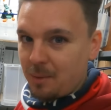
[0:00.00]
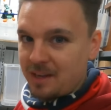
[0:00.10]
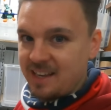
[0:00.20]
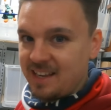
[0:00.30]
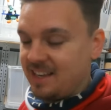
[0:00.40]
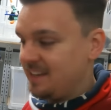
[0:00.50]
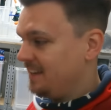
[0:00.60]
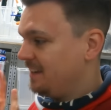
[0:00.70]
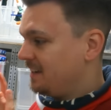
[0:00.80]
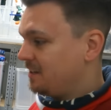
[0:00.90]
I'll whack it here,
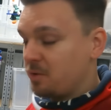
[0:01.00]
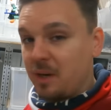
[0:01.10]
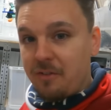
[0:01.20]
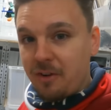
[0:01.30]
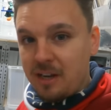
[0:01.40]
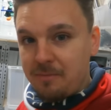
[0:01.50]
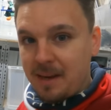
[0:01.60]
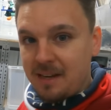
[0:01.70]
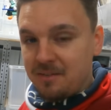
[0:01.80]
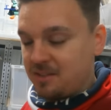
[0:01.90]
twenty-five
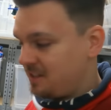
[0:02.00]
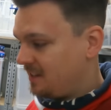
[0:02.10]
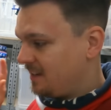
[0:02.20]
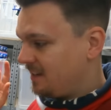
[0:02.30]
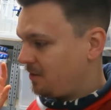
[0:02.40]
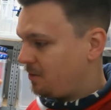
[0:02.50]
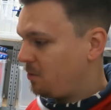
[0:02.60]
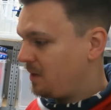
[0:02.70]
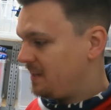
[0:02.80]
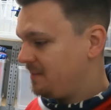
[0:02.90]
pounds
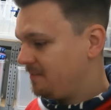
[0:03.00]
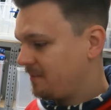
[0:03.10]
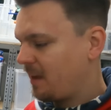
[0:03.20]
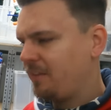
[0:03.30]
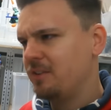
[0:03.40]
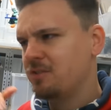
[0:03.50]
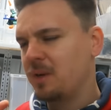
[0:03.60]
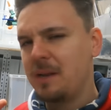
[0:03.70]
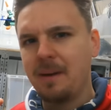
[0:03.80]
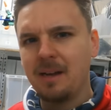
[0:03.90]
all in. I think it was
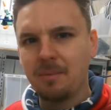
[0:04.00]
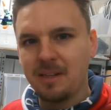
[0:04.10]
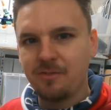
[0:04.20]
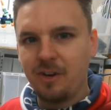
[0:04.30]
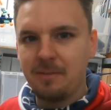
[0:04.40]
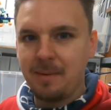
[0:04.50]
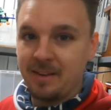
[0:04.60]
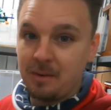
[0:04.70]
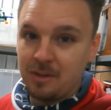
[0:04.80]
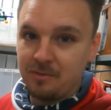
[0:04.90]
twenty pounds plus five
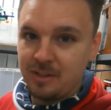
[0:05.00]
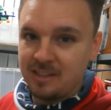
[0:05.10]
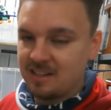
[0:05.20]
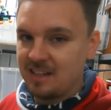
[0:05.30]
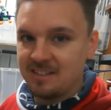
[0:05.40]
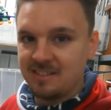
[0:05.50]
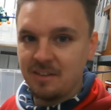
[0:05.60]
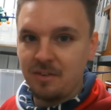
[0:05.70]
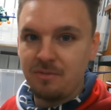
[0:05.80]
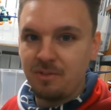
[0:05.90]
pounds they wanted first class
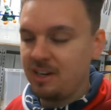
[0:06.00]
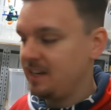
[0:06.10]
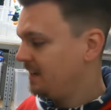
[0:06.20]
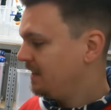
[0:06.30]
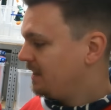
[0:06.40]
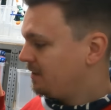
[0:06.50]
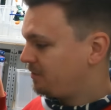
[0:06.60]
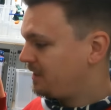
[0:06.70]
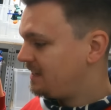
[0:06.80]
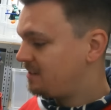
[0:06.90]
delivery
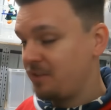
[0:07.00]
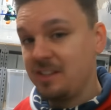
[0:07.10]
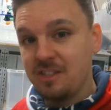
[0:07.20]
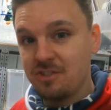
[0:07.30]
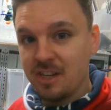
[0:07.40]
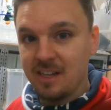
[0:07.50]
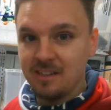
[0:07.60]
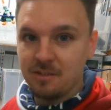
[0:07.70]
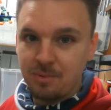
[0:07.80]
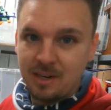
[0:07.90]
for these vintage
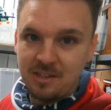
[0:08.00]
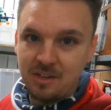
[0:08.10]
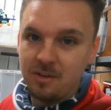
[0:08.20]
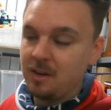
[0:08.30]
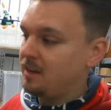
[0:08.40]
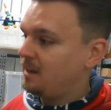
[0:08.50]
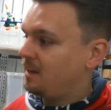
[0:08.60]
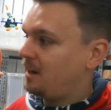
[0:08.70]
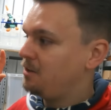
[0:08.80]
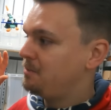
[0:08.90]
curtains, brand new.
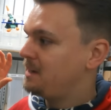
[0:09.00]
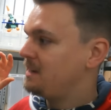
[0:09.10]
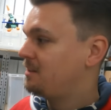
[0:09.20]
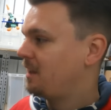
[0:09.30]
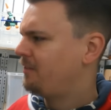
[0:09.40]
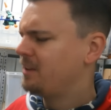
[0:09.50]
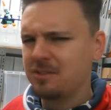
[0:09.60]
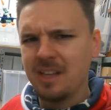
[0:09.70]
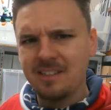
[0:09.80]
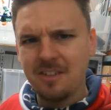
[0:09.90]
Only, I think it
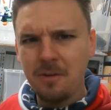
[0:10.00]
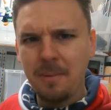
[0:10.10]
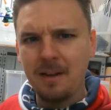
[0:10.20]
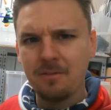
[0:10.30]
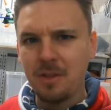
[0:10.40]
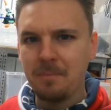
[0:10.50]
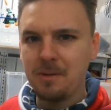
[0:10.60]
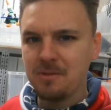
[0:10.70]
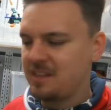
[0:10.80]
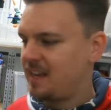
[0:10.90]
was like two pounds from the
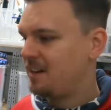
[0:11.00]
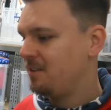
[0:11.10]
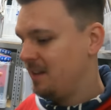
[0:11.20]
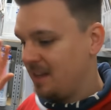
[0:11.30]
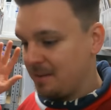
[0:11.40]
boot sale.